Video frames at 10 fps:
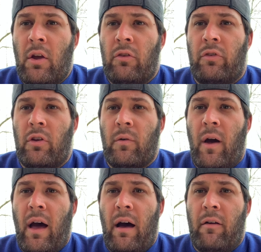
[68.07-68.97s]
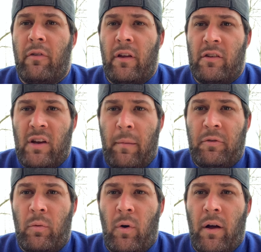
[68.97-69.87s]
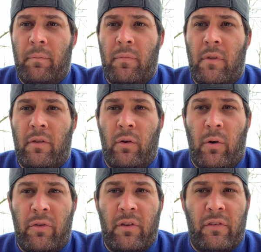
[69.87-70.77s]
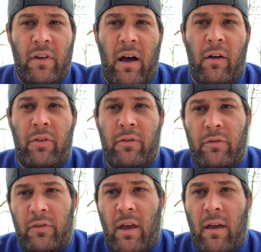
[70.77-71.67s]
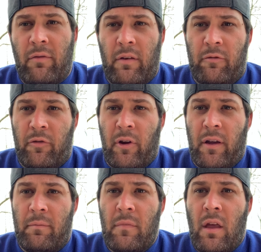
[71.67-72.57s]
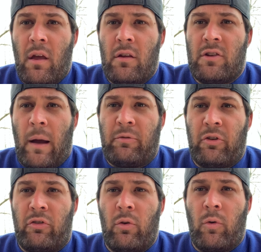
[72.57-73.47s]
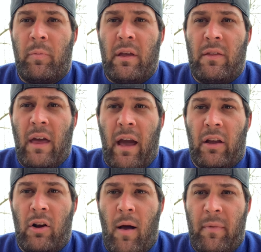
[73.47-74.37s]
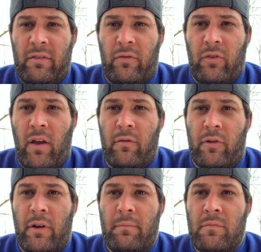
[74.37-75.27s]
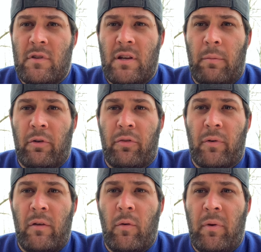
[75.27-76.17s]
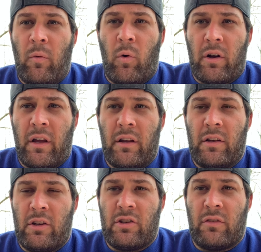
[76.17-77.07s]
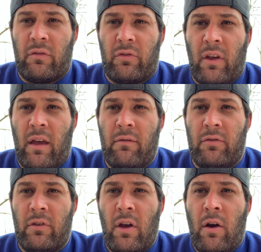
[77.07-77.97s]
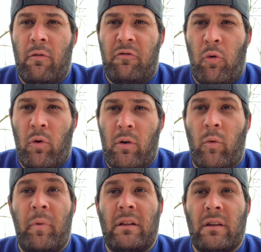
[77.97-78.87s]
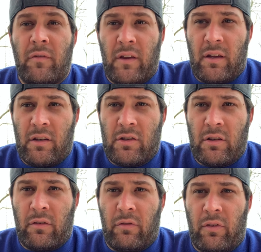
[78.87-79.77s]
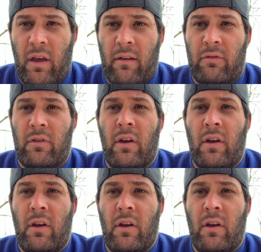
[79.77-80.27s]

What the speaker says: So you have in chapter 1, the North and the South, slave and free. Chapter 2 will be the economics of slavery. Chapter 3 will be working conditions of slaves. 4 will be living conditions of slaves.